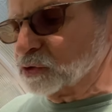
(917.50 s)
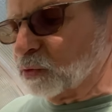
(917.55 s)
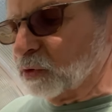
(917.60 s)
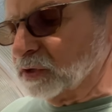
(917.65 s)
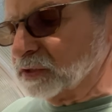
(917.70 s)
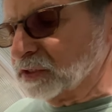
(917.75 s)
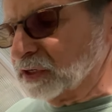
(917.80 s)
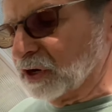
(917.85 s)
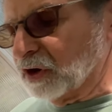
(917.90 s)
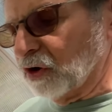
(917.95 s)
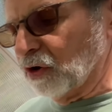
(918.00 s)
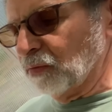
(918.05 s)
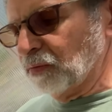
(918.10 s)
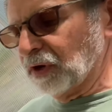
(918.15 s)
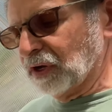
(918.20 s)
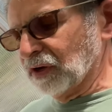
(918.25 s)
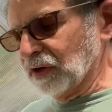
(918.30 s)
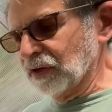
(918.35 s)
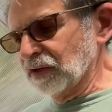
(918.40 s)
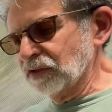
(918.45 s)
one to go
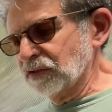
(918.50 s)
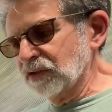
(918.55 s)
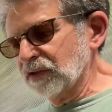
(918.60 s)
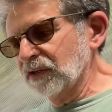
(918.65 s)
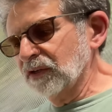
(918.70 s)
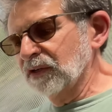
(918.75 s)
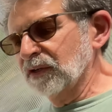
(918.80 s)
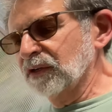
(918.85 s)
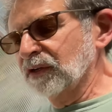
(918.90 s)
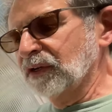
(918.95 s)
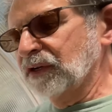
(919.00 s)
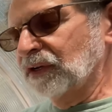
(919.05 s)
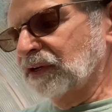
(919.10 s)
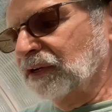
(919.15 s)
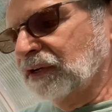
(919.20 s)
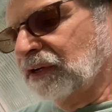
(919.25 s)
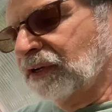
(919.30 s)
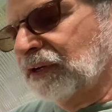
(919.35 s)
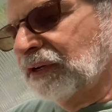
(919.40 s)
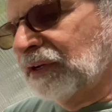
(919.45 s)
because
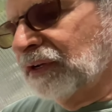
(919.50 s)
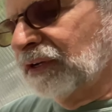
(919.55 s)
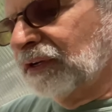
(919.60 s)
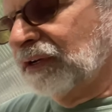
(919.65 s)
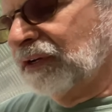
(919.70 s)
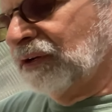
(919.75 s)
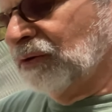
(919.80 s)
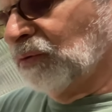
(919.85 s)
it